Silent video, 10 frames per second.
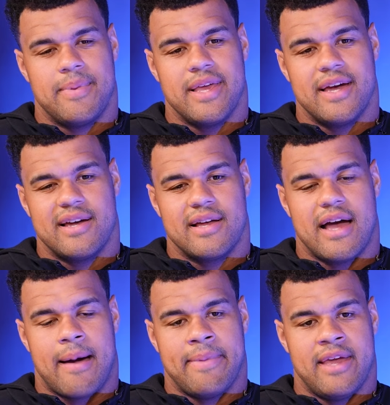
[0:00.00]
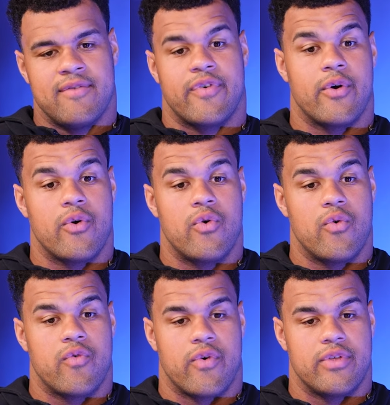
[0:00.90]
But yeah, I mean,
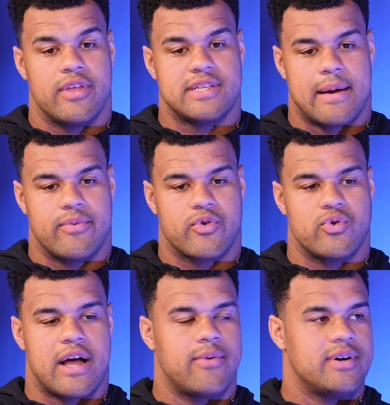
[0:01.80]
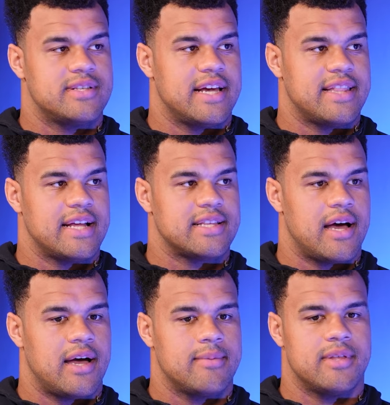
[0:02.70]
for the type of recruit I was at that
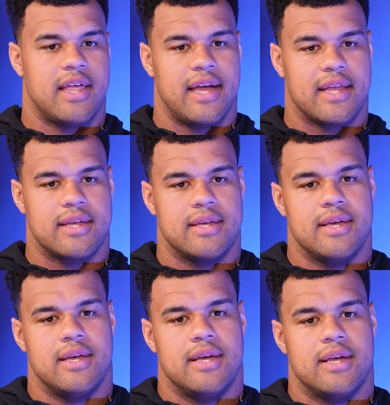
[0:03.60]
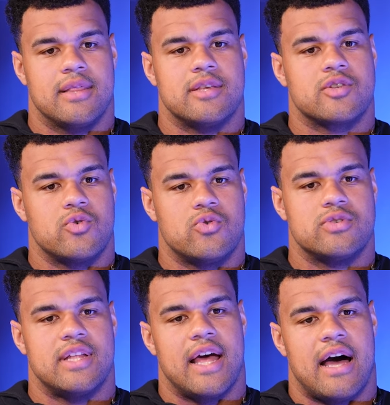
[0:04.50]
time and like the
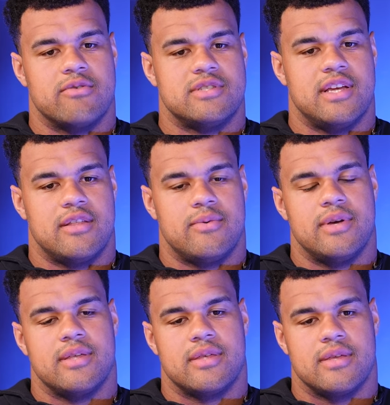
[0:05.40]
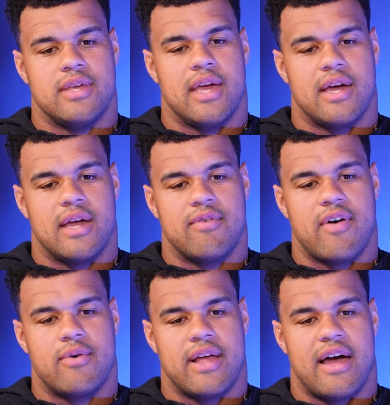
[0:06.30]
schools that I was dealing with, yeah, if
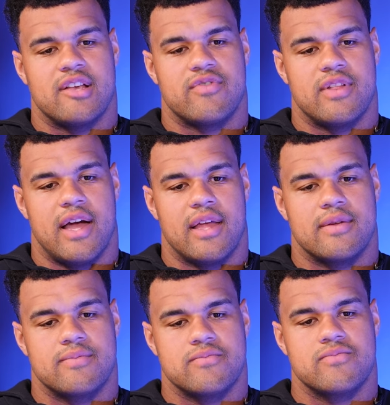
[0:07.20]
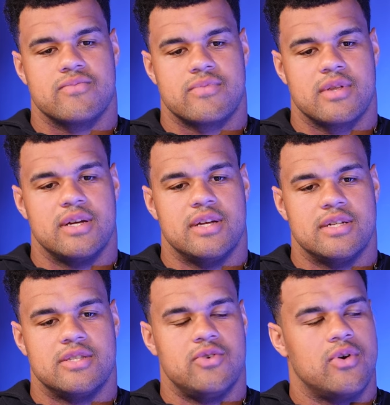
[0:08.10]
I would have asked for like
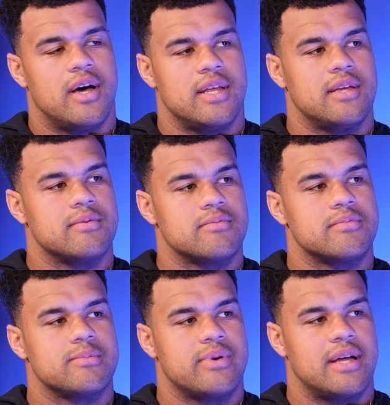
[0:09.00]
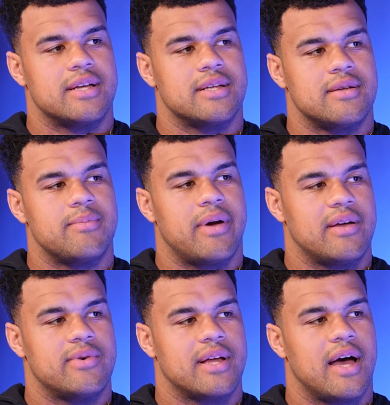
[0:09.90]
200, probably
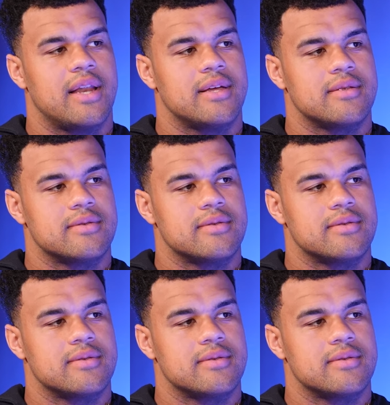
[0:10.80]
would have got it.